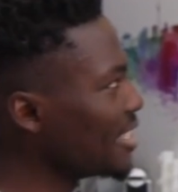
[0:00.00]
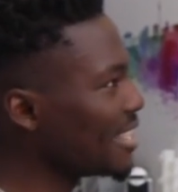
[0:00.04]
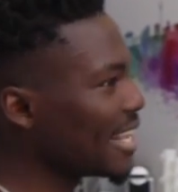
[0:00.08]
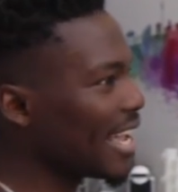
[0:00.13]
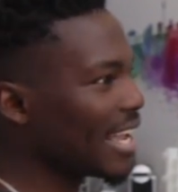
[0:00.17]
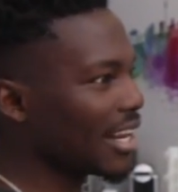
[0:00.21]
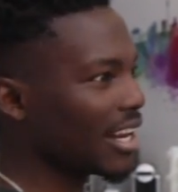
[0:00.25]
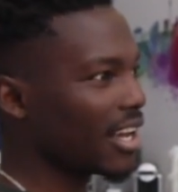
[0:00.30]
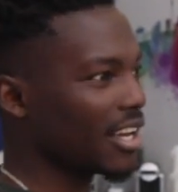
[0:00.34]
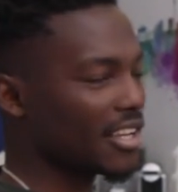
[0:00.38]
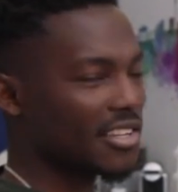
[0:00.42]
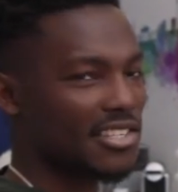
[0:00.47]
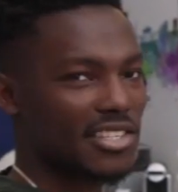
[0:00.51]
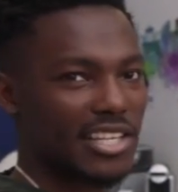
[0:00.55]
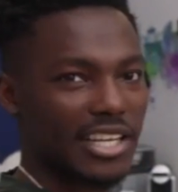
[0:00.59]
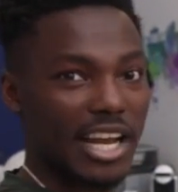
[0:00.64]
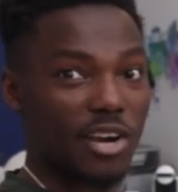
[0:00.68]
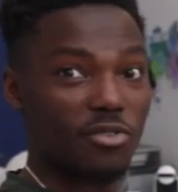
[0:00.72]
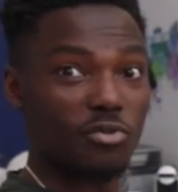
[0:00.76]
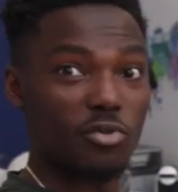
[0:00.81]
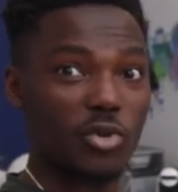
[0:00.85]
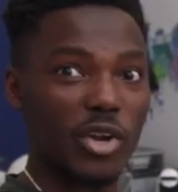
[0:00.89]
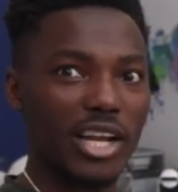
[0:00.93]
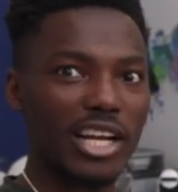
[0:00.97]
in daylight, you still
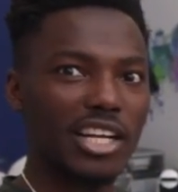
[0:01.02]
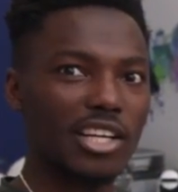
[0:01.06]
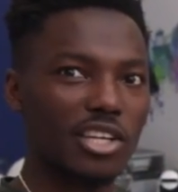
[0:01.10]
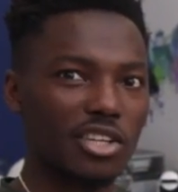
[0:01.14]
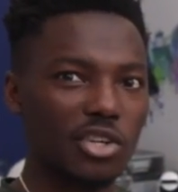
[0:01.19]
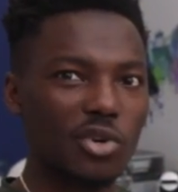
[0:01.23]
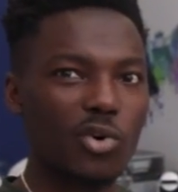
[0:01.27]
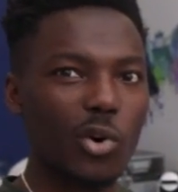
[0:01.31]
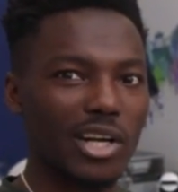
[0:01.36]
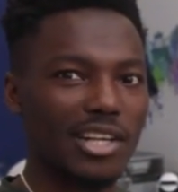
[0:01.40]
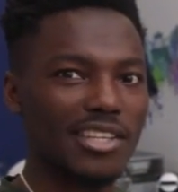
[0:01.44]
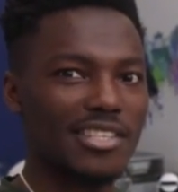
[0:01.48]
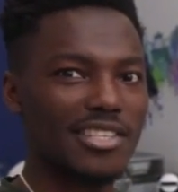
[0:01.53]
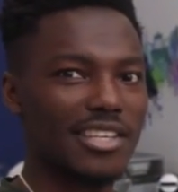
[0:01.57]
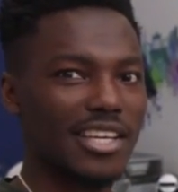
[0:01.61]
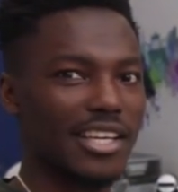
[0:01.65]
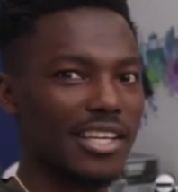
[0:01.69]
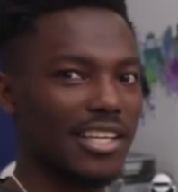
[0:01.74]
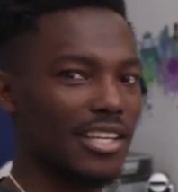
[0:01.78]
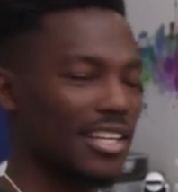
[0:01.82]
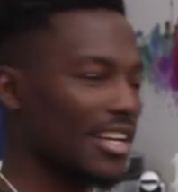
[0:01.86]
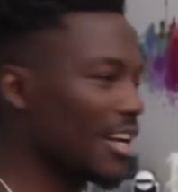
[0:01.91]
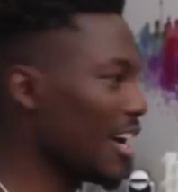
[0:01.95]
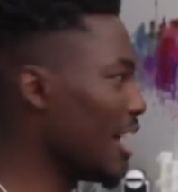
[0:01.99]
get really good
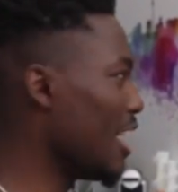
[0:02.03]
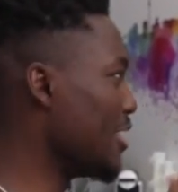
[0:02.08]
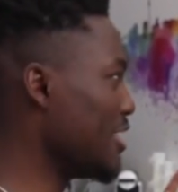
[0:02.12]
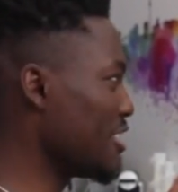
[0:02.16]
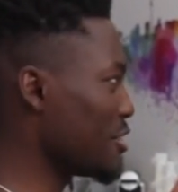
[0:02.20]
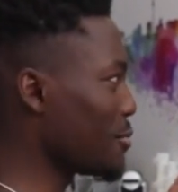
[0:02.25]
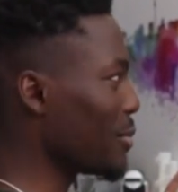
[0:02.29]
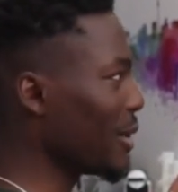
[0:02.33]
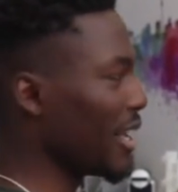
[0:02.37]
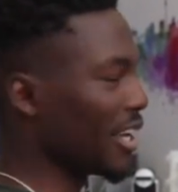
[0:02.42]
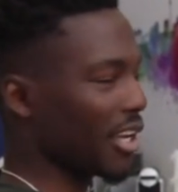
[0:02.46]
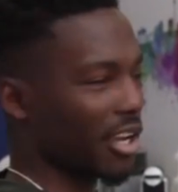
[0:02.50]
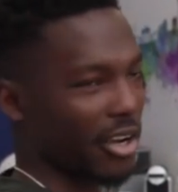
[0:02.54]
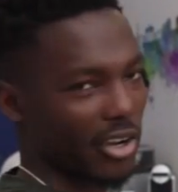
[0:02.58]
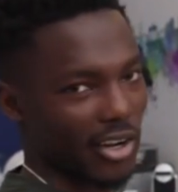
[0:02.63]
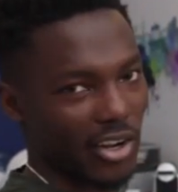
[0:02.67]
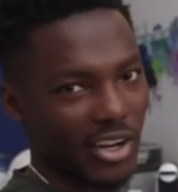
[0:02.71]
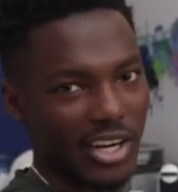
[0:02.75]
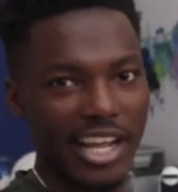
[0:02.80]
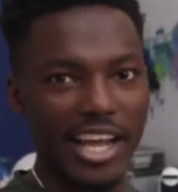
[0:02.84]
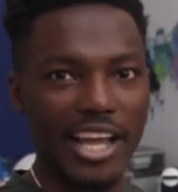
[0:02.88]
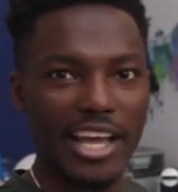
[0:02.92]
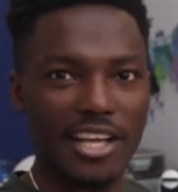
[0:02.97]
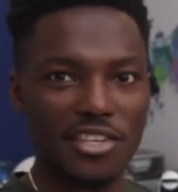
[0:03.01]
quality uh, display going
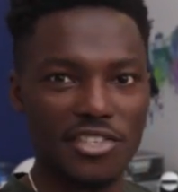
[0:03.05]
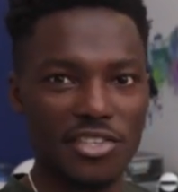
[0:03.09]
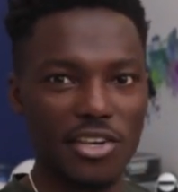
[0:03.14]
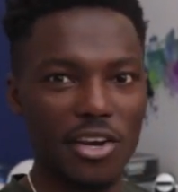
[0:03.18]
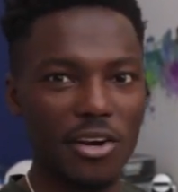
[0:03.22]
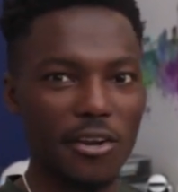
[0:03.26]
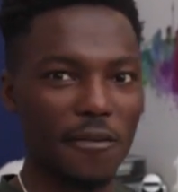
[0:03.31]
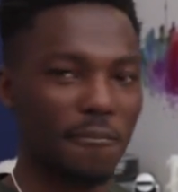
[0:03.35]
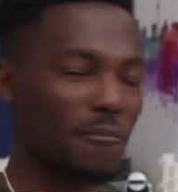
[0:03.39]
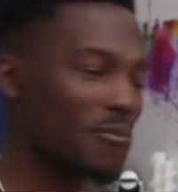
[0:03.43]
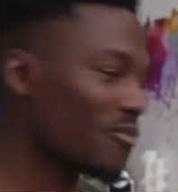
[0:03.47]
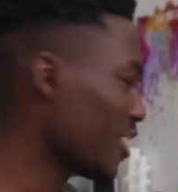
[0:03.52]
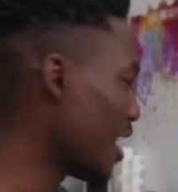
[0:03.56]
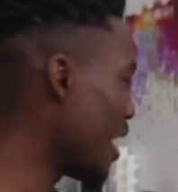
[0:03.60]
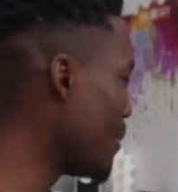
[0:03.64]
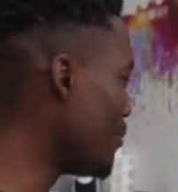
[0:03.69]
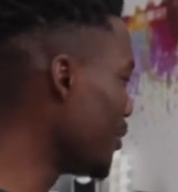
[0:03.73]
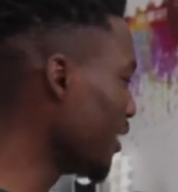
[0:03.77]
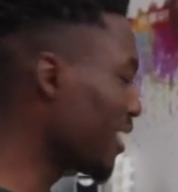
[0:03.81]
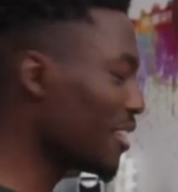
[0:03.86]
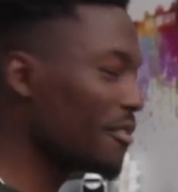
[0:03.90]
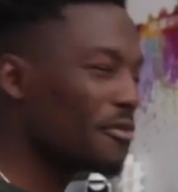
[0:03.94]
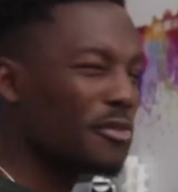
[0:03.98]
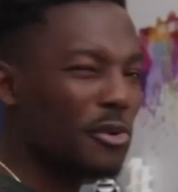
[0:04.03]
on here. So
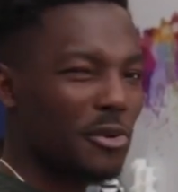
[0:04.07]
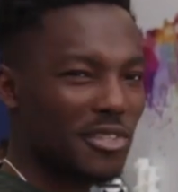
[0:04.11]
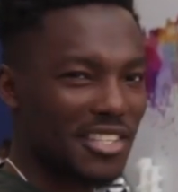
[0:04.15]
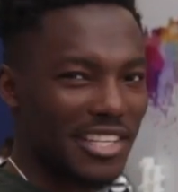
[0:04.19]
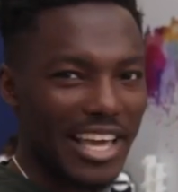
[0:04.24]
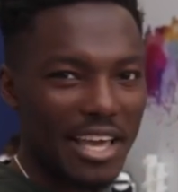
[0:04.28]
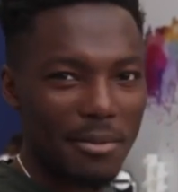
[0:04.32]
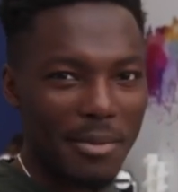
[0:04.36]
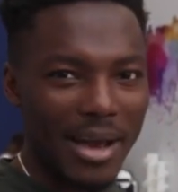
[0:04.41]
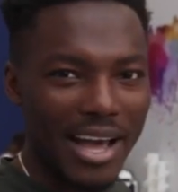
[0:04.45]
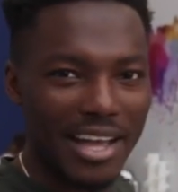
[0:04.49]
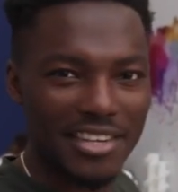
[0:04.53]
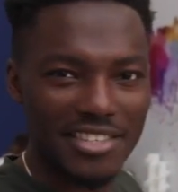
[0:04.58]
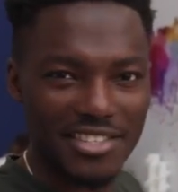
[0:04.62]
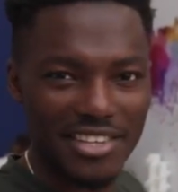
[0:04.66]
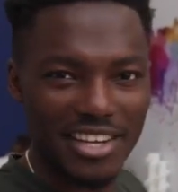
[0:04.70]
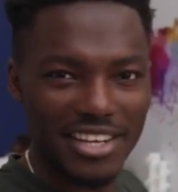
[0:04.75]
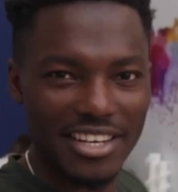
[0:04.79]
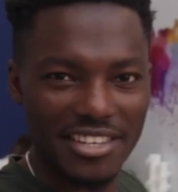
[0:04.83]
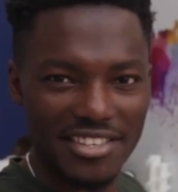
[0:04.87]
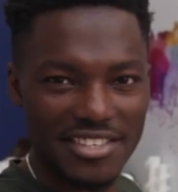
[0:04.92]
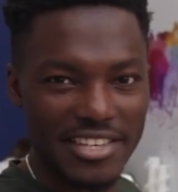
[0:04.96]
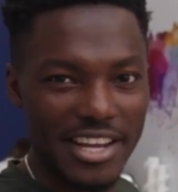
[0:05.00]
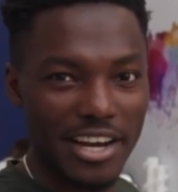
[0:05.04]
I'm looking forward to getting my hands
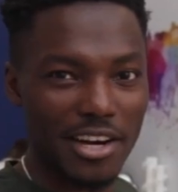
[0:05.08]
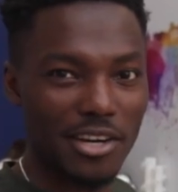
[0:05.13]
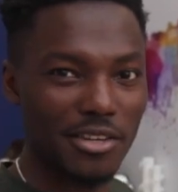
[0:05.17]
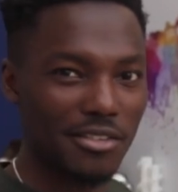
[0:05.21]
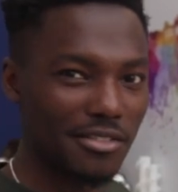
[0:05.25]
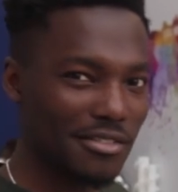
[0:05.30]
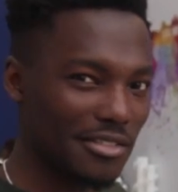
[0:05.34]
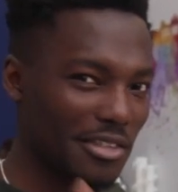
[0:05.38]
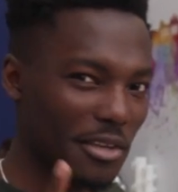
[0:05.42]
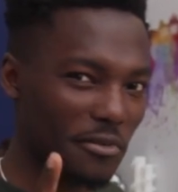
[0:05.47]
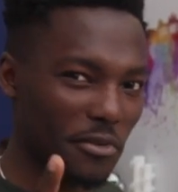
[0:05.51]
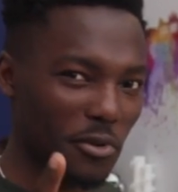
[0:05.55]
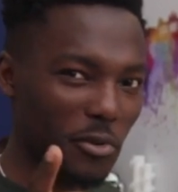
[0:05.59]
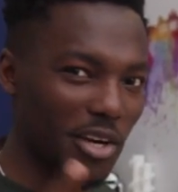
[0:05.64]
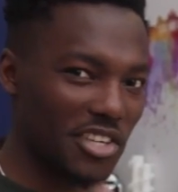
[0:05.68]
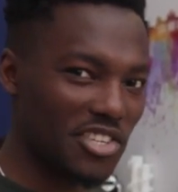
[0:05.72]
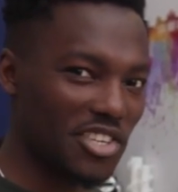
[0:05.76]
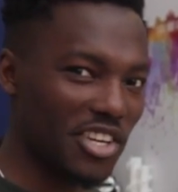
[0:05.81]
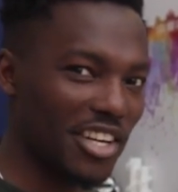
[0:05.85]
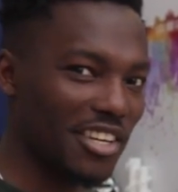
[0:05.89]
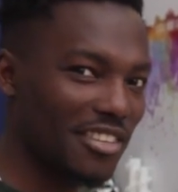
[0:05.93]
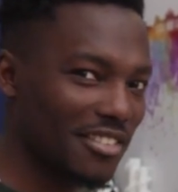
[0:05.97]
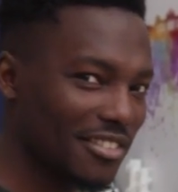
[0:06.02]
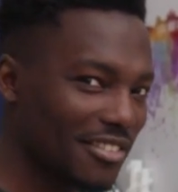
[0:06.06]
on this. Dell, if you're
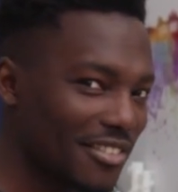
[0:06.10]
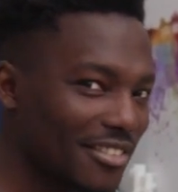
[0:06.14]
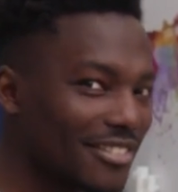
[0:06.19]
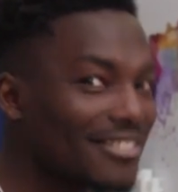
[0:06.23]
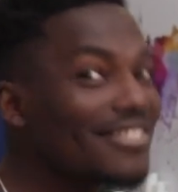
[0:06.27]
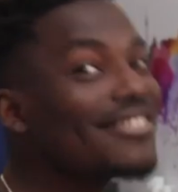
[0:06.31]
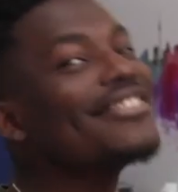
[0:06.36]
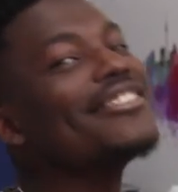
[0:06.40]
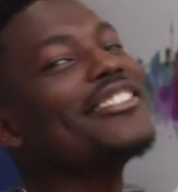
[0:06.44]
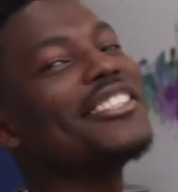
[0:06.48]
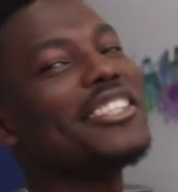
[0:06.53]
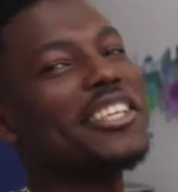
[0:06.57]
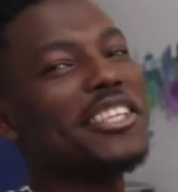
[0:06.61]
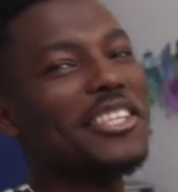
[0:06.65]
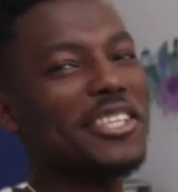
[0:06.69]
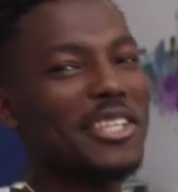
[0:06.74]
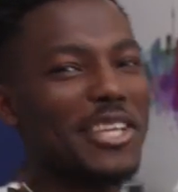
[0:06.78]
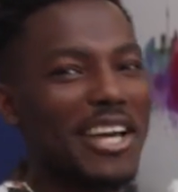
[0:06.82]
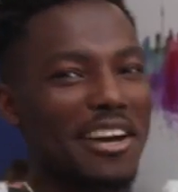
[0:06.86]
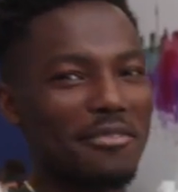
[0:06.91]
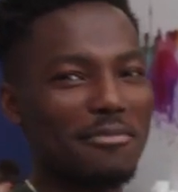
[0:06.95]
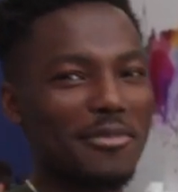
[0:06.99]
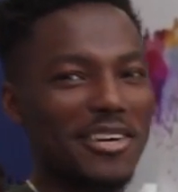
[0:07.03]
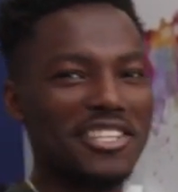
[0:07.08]
watching,
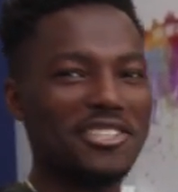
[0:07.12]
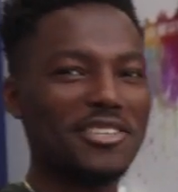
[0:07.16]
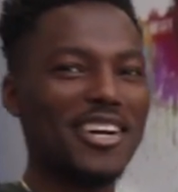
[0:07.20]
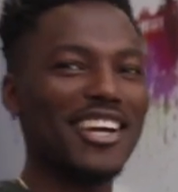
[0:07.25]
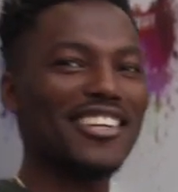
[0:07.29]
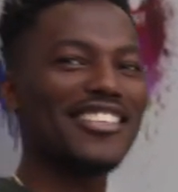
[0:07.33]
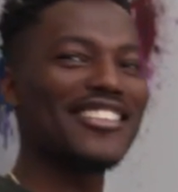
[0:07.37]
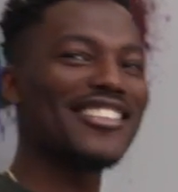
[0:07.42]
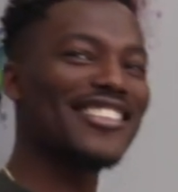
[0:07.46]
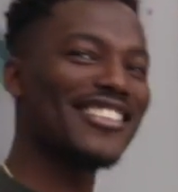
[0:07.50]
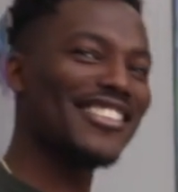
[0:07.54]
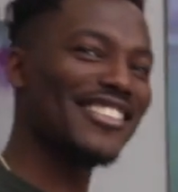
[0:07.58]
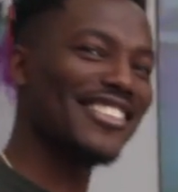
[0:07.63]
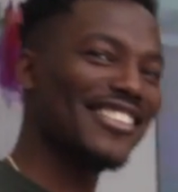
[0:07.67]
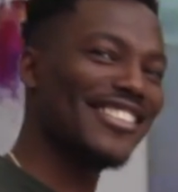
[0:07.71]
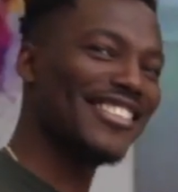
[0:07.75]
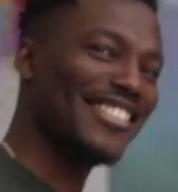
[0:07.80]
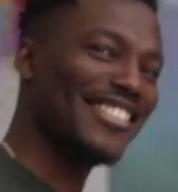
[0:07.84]
you have my address.